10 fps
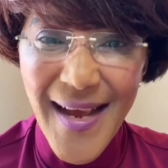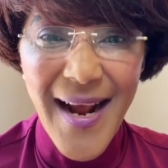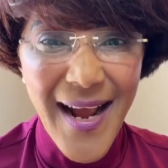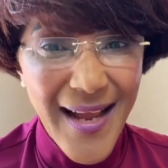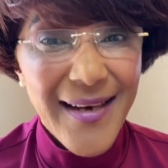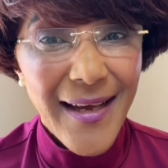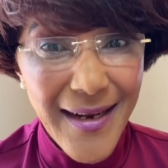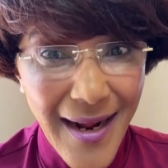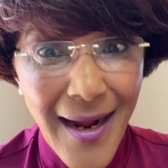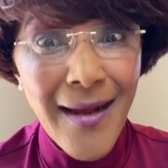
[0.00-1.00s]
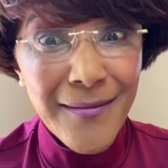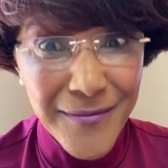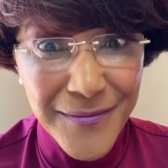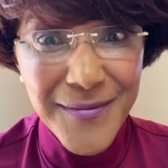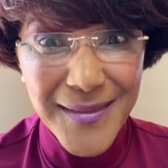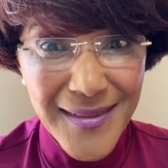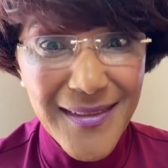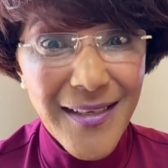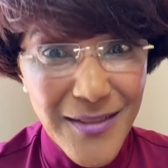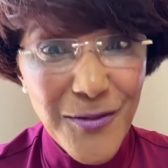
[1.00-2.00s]
And I have
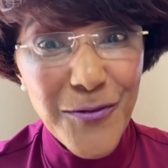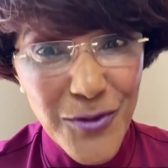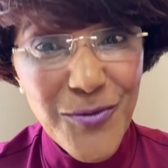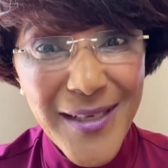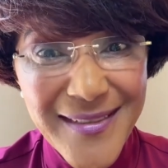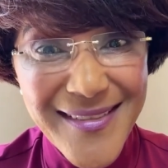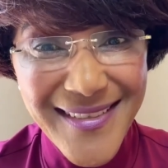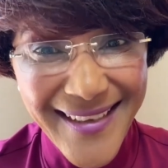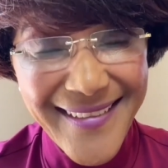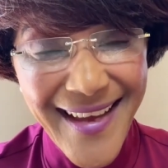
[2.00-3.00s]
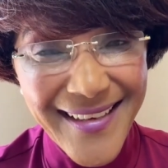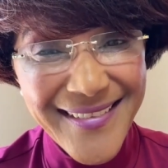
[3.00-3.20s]
lots of students like that.